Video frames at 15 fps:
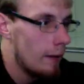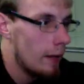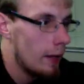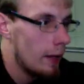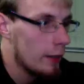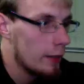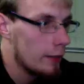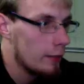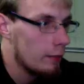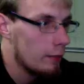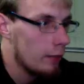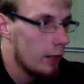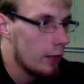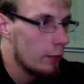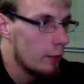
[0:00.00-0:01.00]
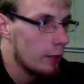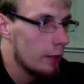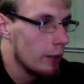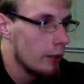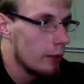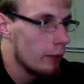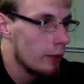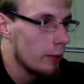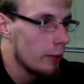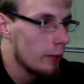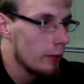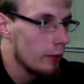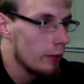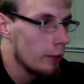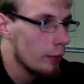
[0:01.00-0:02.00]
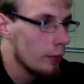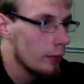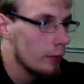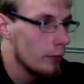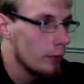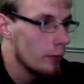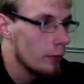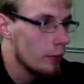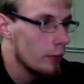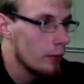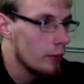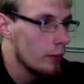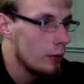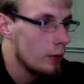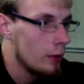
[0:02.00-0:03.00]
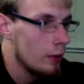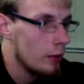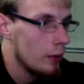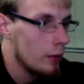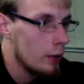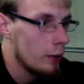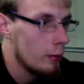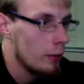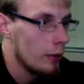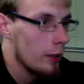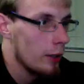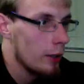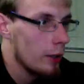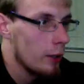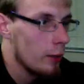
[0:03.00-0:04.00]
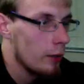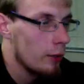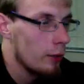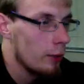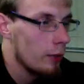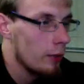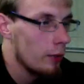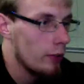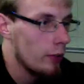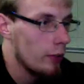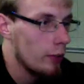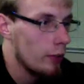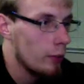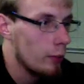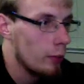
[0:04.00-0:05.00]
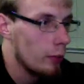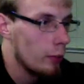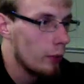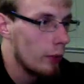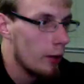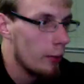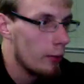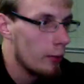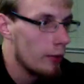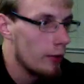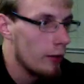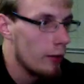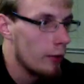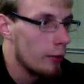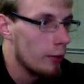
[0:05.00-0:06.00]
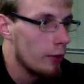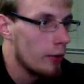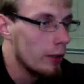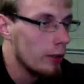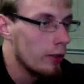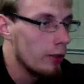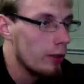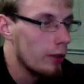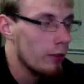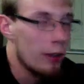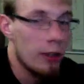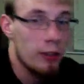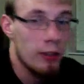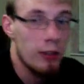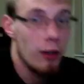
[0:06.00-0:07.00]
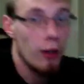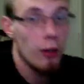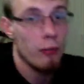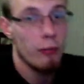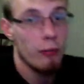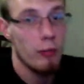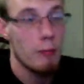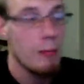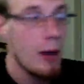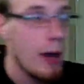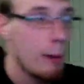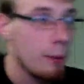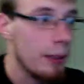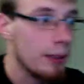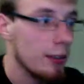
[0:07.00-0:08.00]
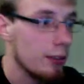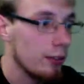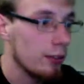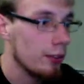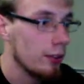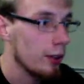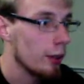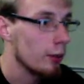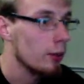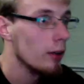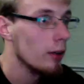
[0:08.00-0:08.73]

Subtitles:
can find them later if I want to. And be like, oh, this one's here, well, where did I put the other one? Instead of hunting all over the map, I can just go,